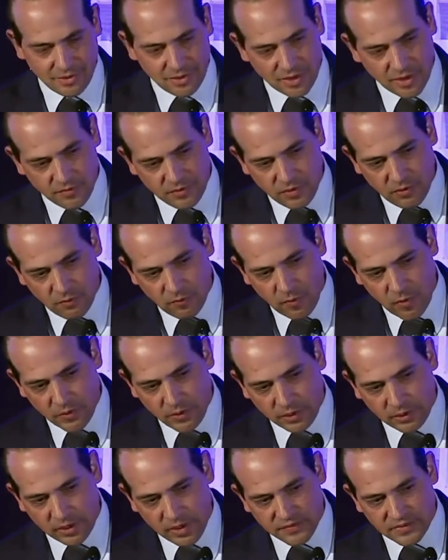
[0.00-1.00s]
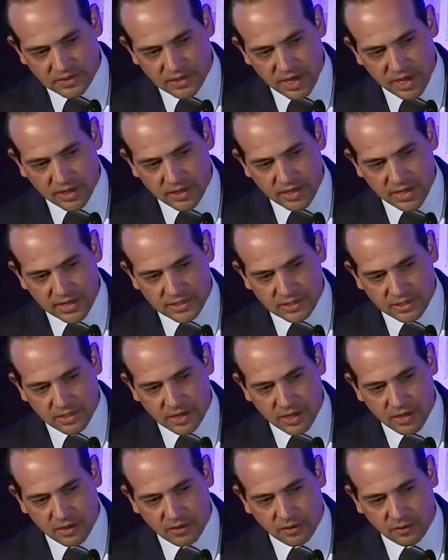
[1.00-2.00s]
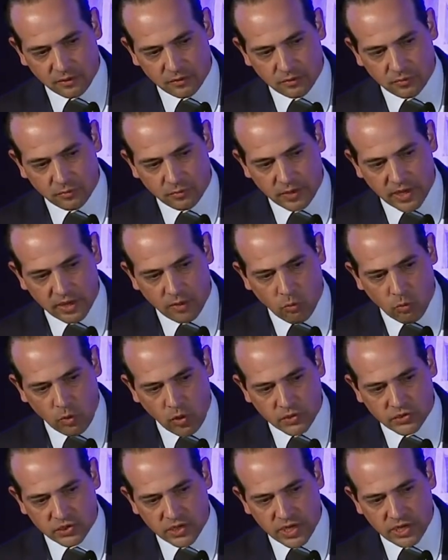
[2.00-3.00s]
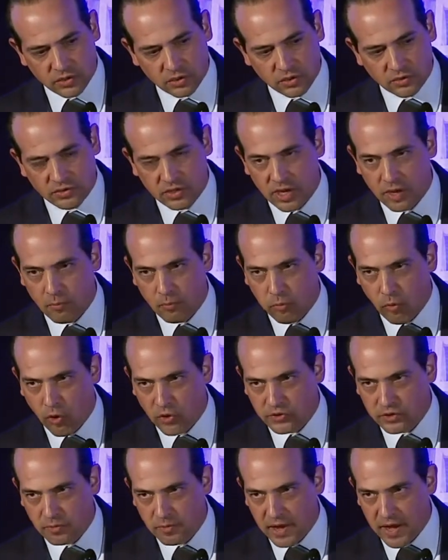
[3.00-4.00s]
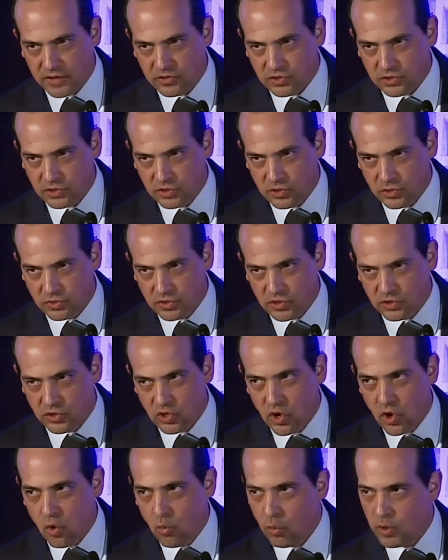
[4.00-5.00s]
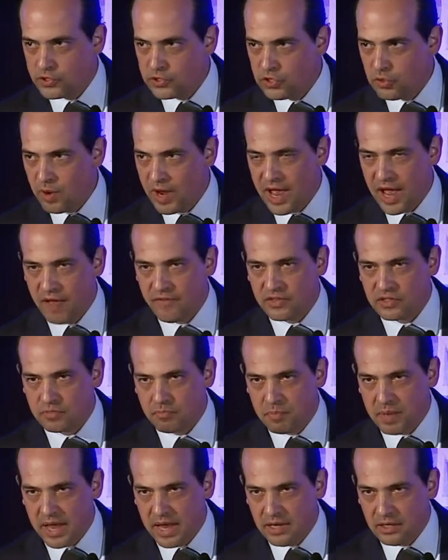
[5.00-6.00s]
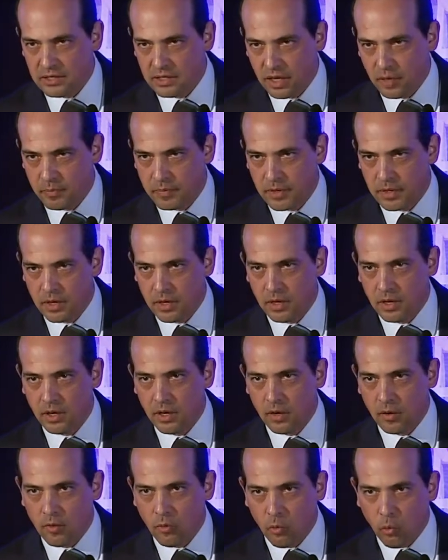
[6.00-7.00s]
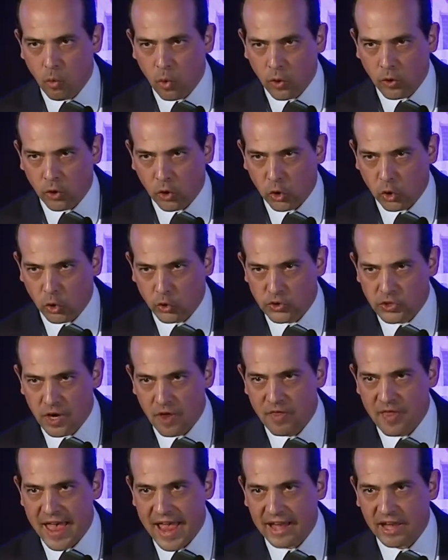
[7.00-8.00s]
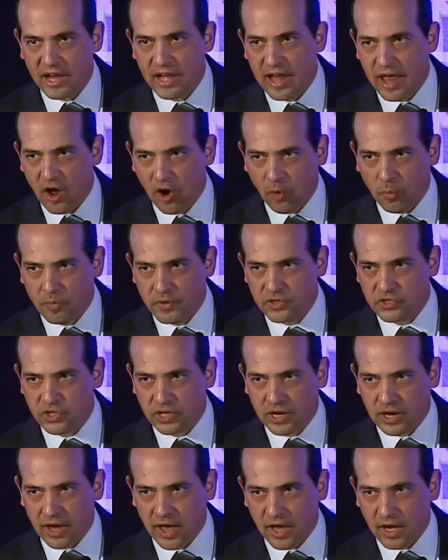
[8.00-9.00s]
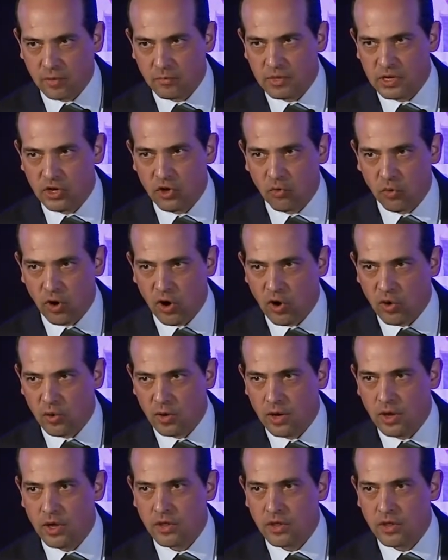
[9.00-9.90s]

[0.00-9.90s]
If you are on the left side of that scale, like Los Angeles and Boston, Massachusetts, what you have is pent-up workers that can help this economy grow.